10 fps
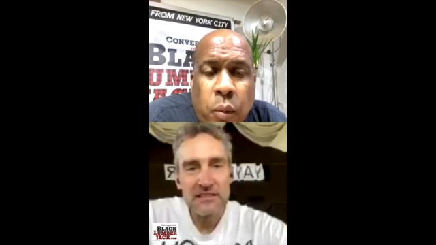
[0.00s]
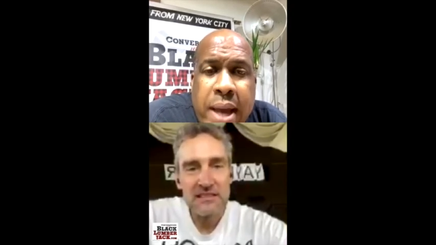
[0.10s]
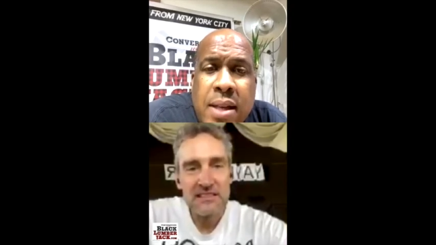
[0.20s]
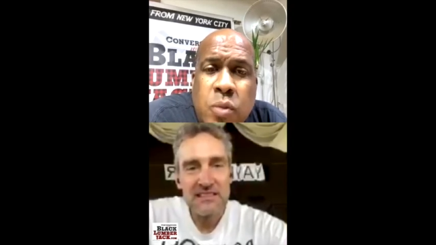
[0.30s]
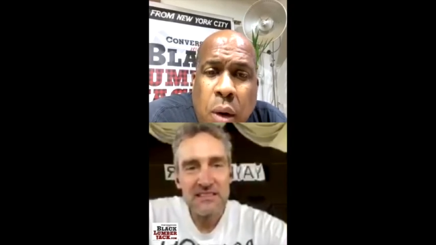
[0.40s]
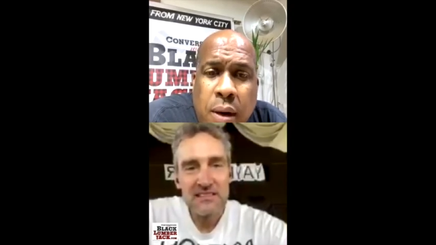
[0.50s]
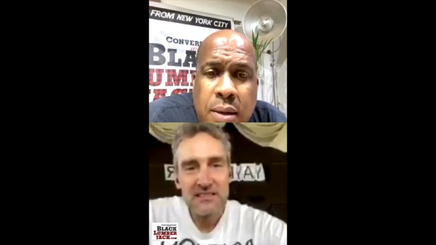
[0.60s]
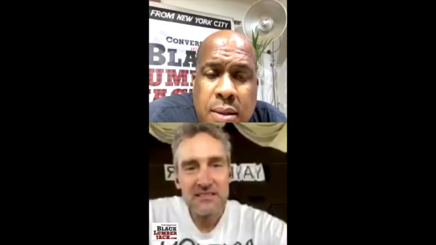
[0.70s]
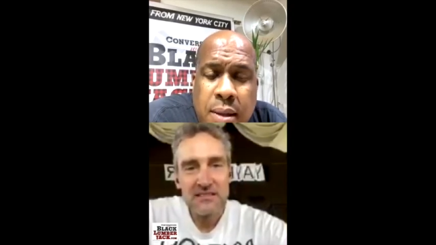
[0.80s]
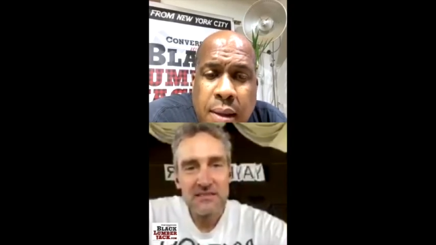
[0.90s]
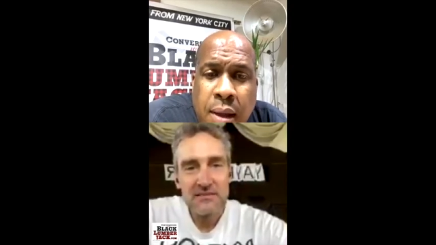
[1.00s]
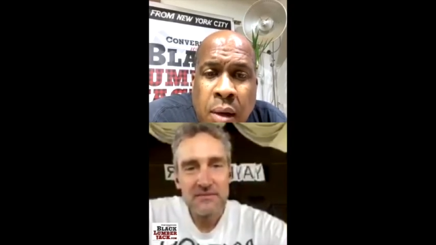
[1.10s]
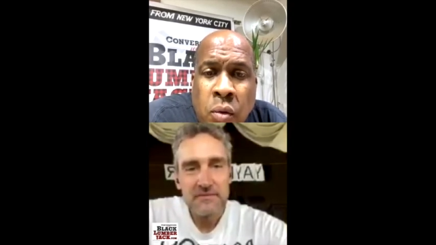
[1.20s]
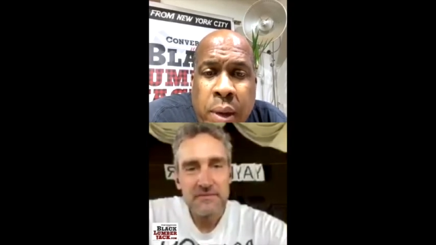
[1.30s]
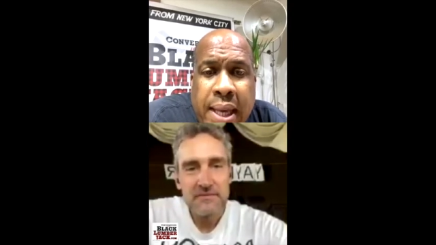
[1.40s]
Speaker 1: works, we
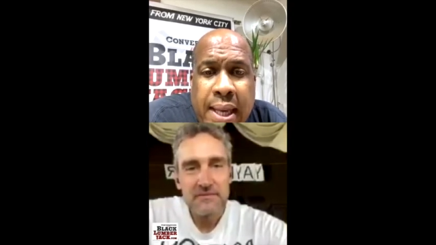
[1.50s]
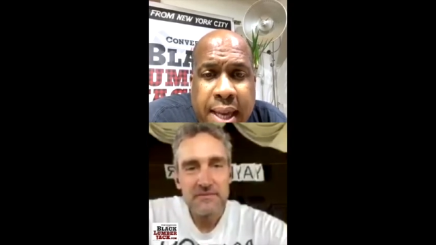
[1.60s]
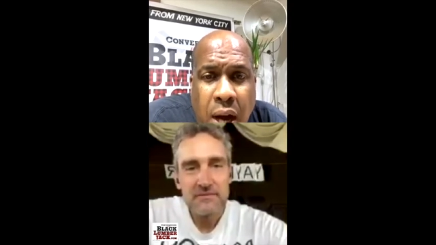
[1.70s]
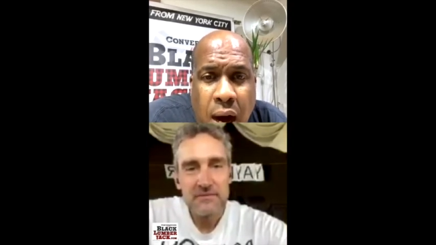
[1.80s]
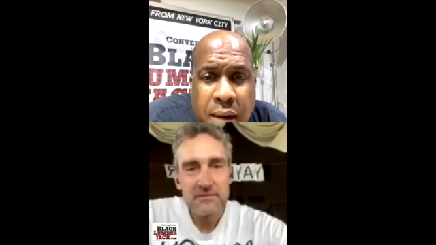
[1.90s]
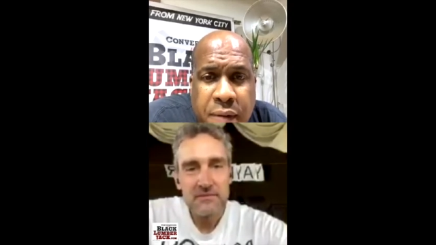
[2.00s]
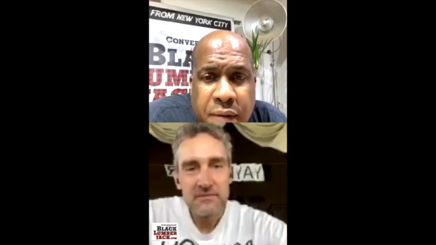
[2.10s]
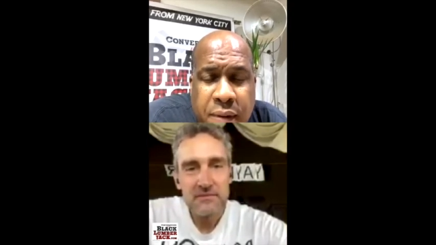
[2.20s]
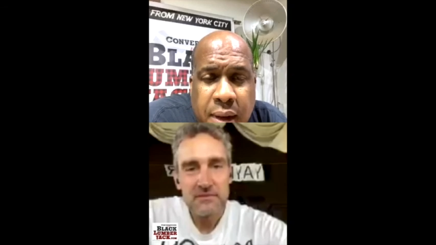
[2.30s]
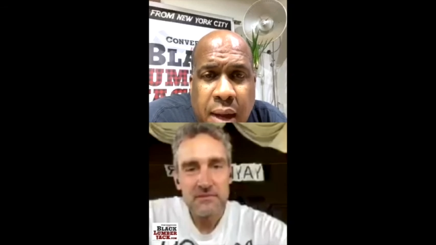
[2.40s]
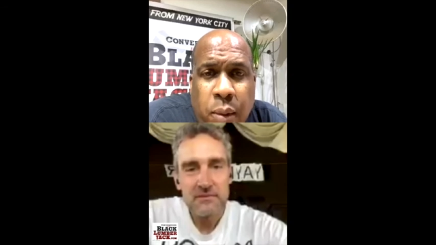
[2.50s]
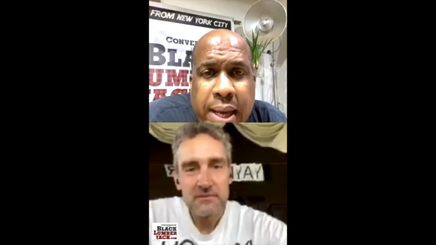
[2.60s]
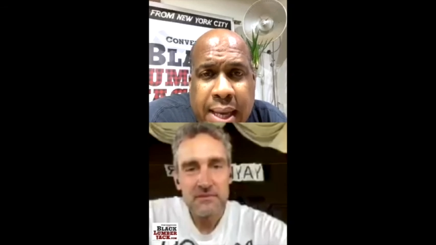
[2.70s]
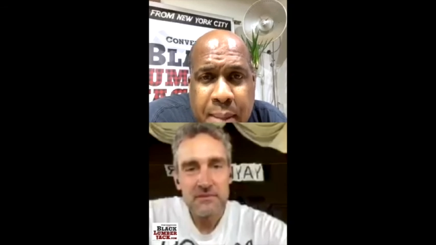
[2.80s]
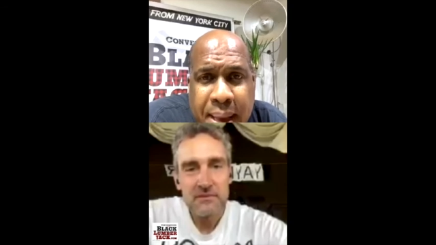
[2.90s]
can get off and we can
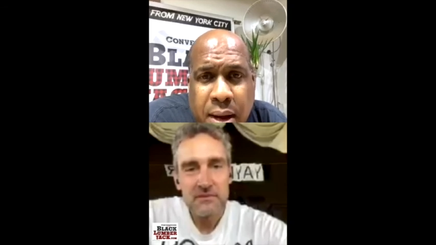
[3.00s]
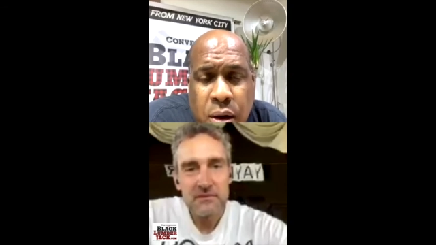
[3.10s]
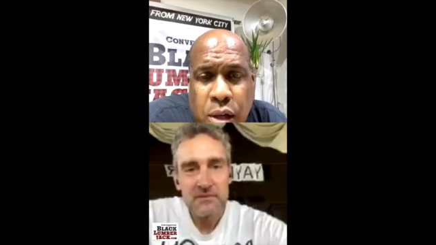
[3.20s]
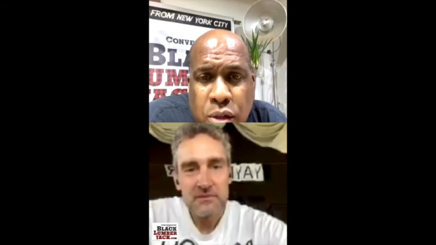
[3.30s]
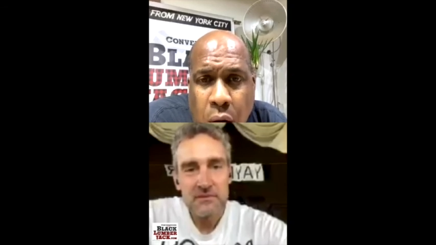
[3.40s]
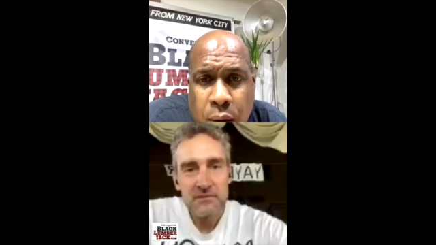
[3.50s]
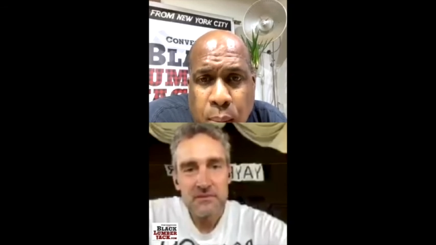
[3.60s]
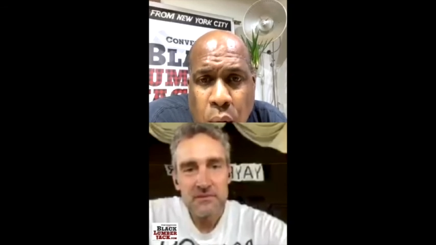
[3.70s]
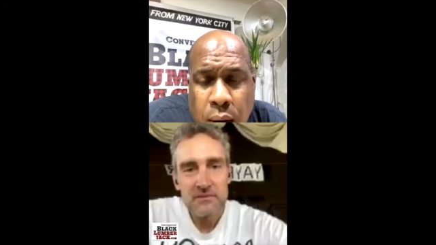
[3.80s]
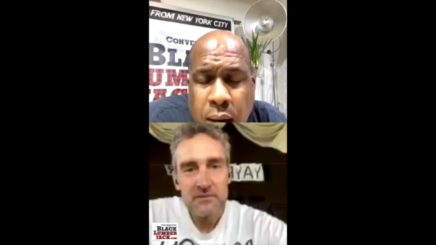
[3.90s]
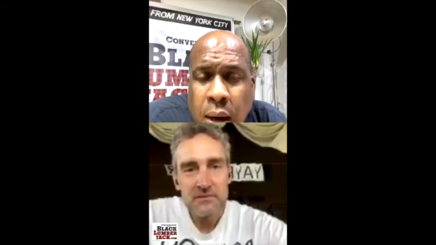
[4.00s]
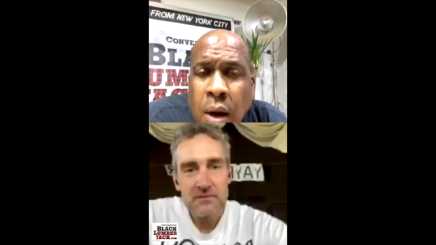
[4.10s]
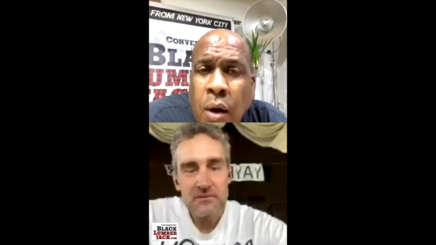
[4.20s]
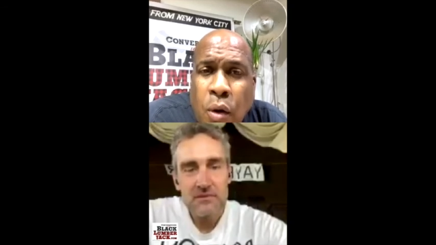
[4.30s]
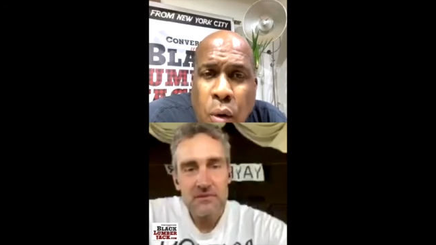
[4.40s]
get back on to talk more,
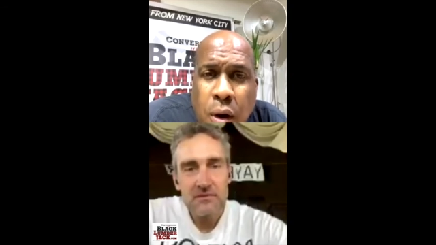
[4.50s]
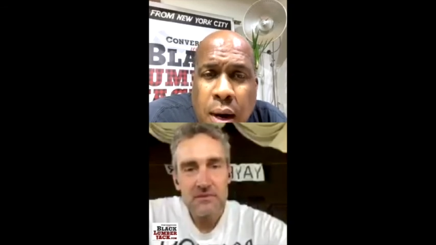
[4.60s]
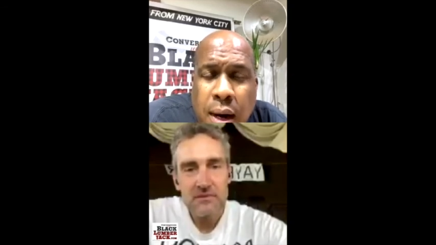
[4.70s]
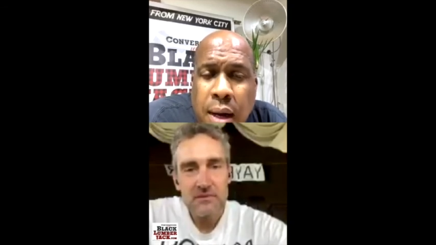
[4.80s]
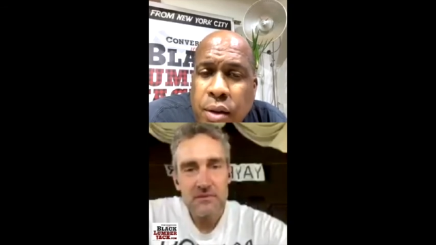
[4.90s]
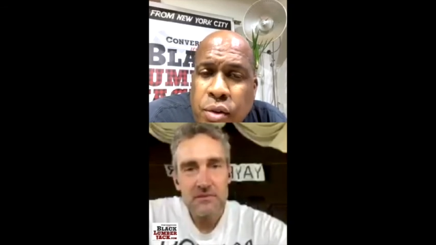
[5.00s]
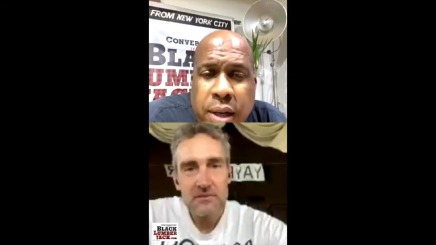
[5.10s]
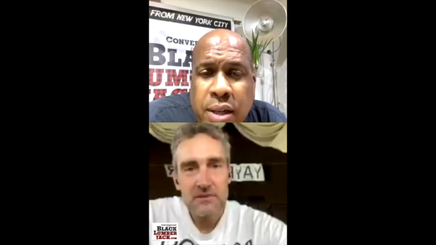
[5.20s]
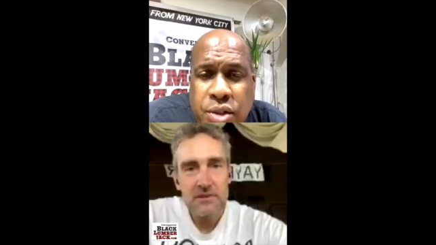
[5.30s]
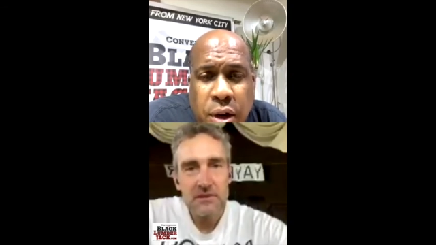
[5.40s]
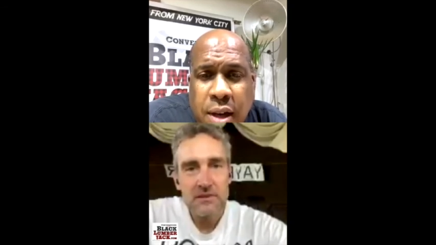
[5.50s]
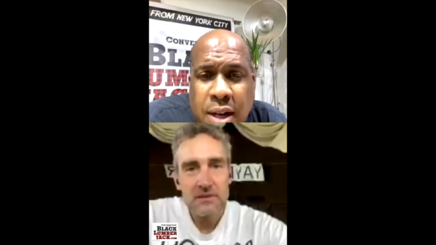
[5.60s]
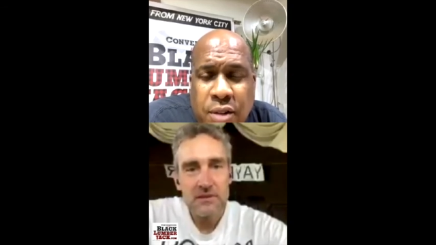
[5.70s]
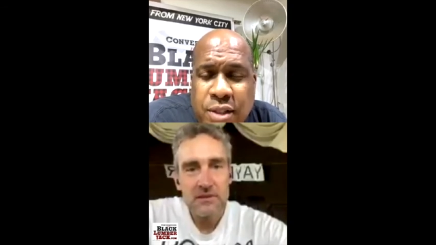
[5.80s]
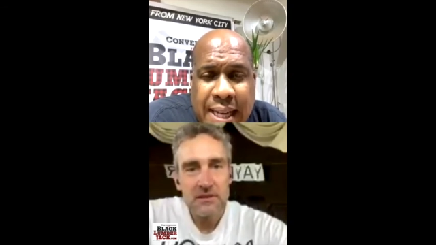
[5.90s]
or you can enjoy your
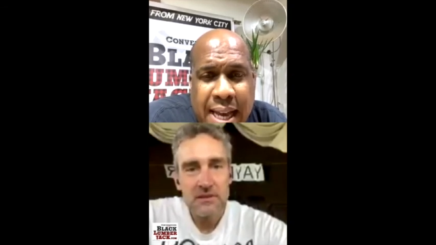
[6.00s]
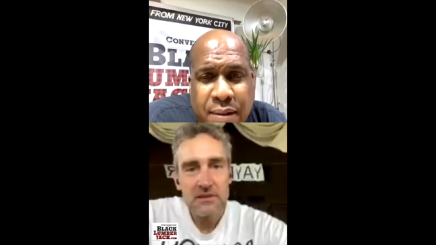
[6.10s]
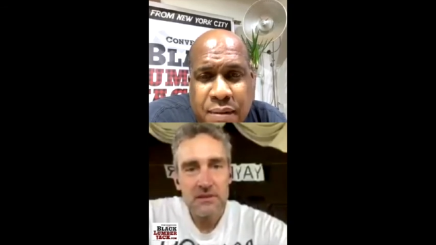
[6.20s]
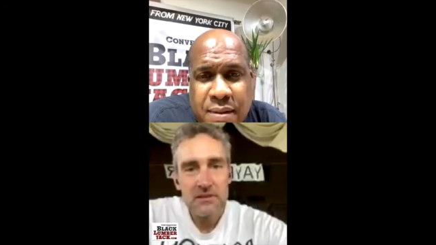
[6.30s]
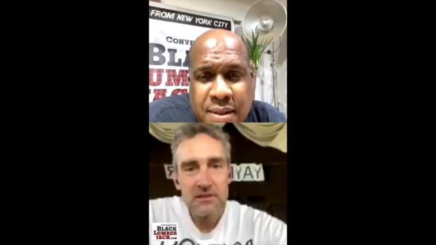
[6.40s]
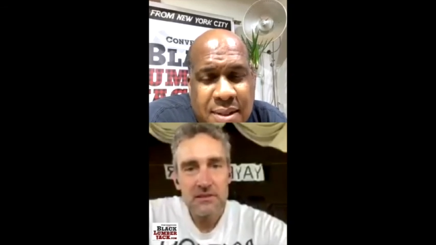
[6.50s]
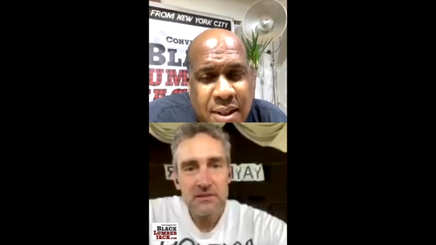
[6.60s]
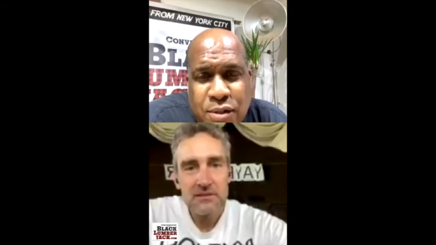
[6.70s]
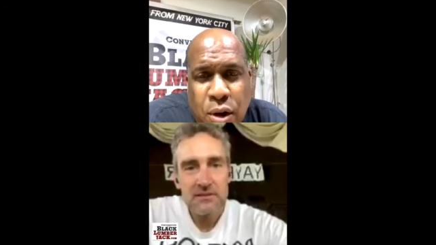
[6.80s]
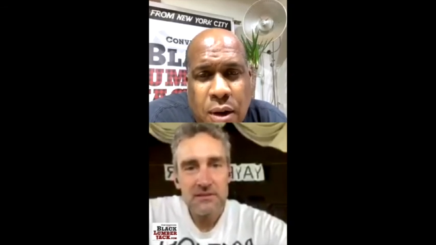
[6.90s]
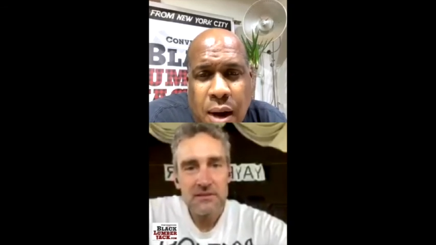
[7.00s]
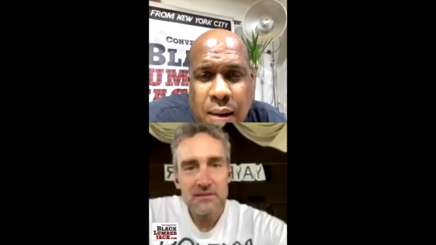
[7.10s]
country life. It's, it's your call.